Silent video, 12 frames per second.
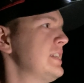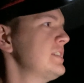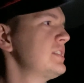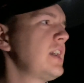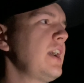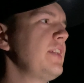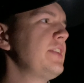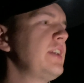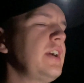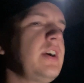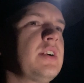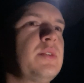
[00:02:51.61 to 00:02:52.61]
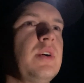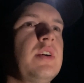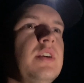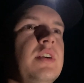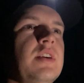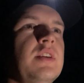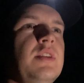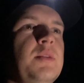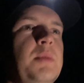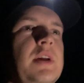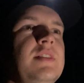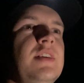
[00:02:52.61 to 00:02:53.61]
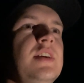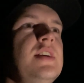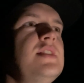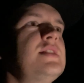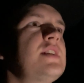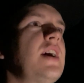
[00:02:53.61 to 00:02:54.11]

Just had a quick little bite to eat.